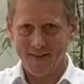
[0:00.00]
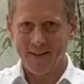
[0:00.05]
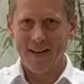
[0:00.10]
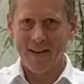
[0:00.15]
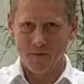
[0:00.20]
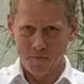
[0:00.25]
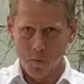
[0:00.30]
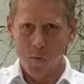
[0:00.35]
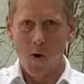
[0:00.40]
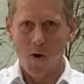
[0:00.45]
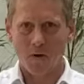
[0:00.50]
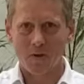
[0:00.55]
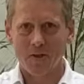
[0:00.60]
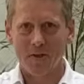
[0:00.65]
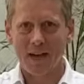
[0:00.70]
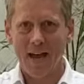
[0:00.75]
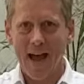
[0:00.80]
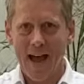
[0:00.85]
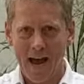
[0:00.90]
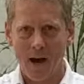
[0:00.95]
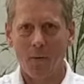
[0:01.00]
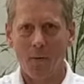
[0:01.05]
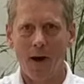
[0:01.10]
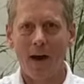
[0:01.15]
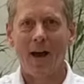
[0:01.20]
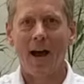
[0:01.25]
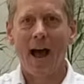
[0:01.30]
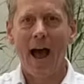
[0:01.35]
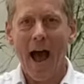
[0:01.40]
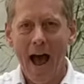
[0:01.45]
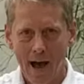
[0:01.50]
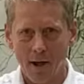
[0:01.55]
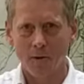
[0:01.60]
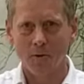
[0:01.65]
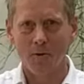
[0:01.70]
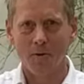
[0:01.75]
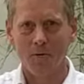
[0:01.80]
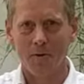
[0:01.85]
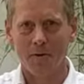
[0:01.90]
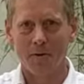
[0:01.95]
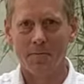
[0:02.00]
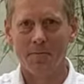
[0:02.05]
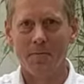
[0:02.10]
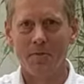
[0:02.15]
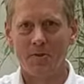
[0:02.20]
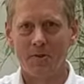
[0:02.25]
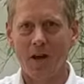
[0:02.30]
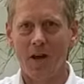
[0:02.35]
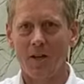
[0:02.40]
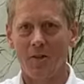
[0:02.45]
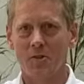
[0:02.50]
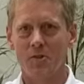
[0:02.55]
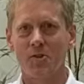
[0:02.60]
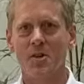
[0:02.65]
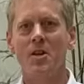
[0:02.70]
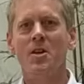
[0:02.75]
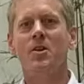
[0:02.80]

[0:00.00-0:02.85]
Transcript: is what our algorithm does.